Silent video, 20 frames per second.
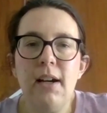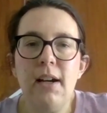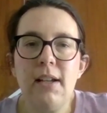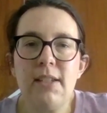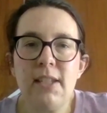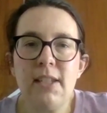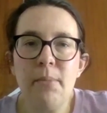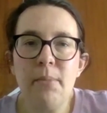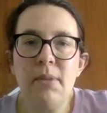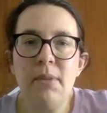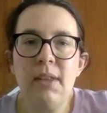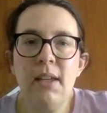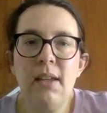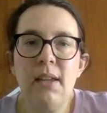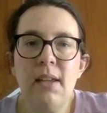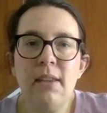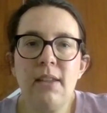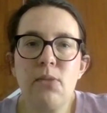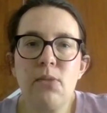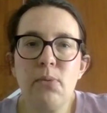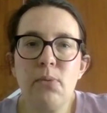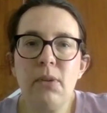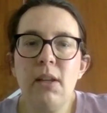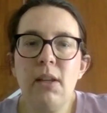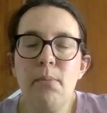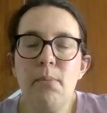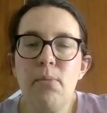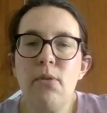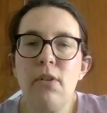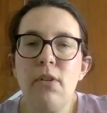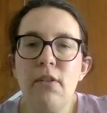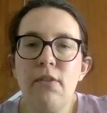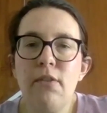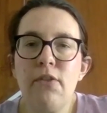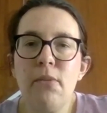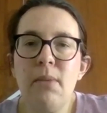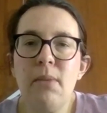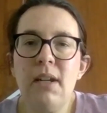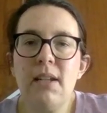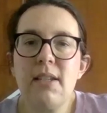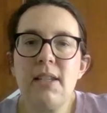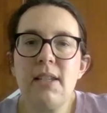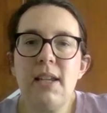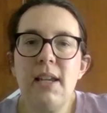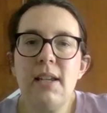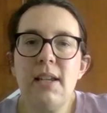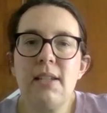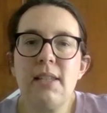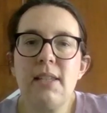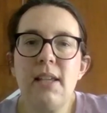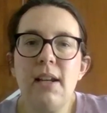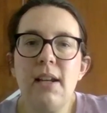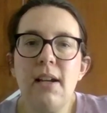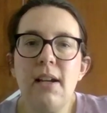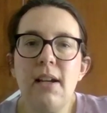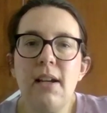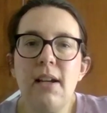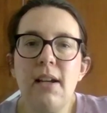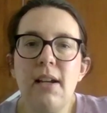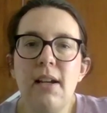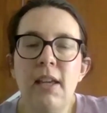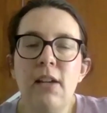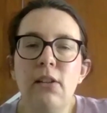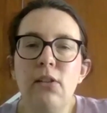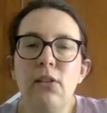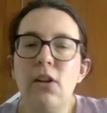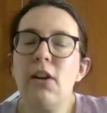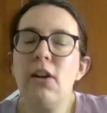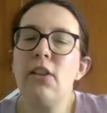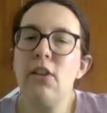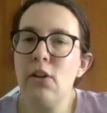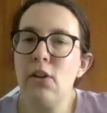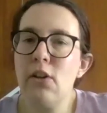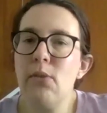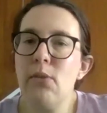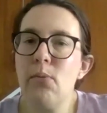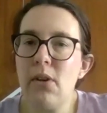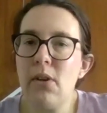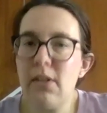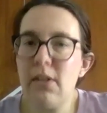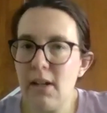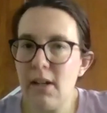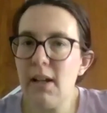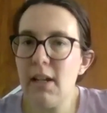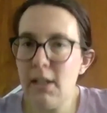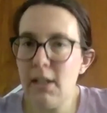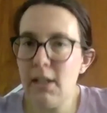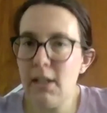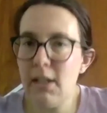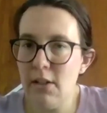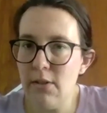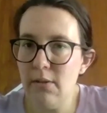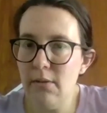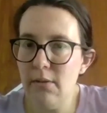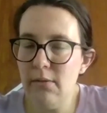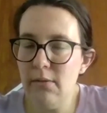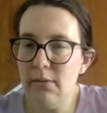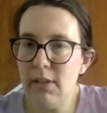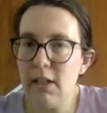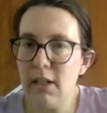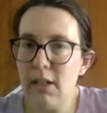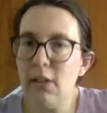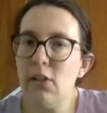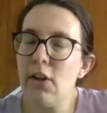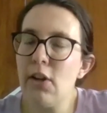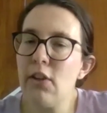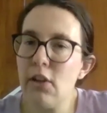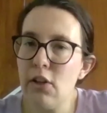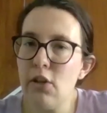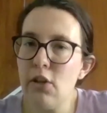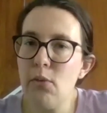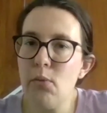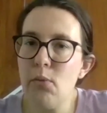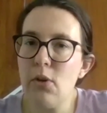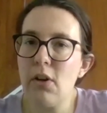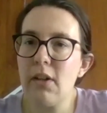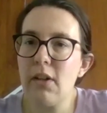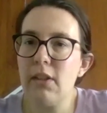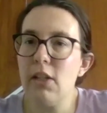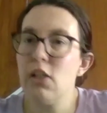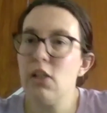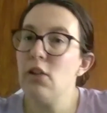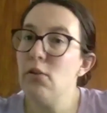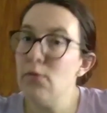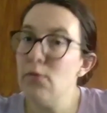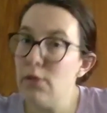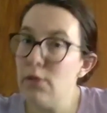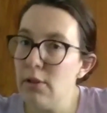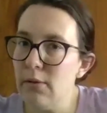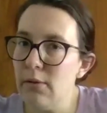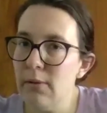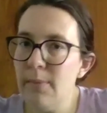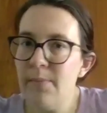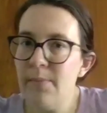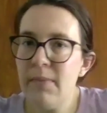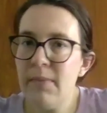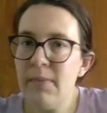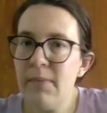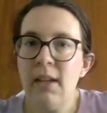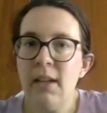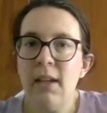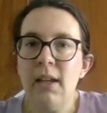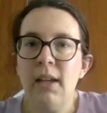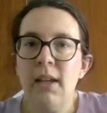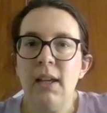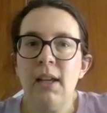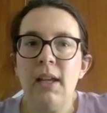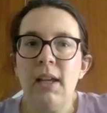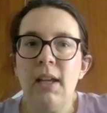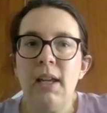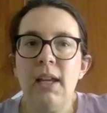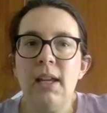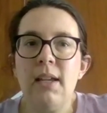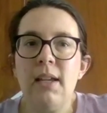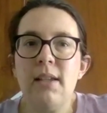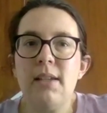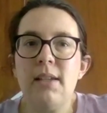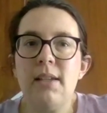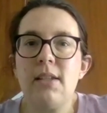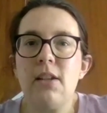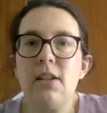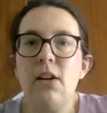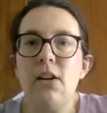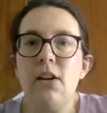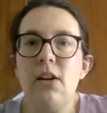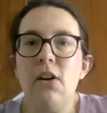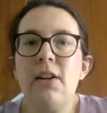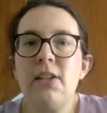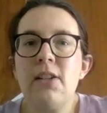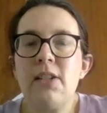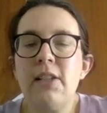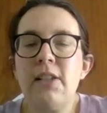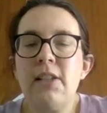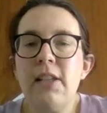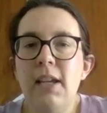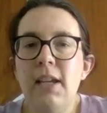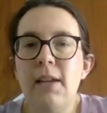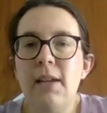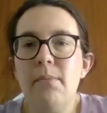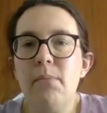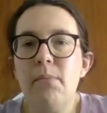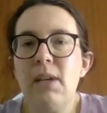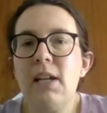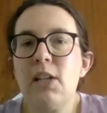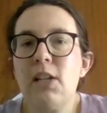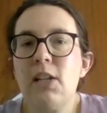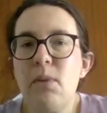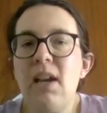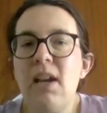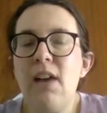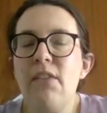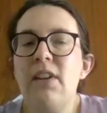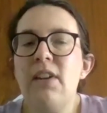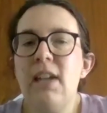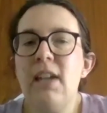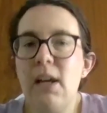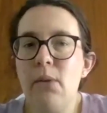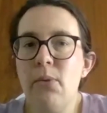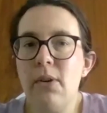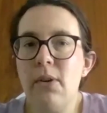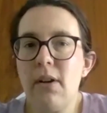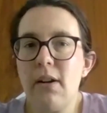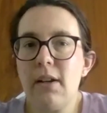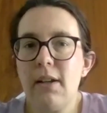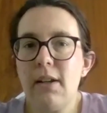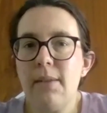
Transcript: something that's really important for me to say is that I think a lot of the good work that I can do and a lot of the good work that you do is honestly because we have a network.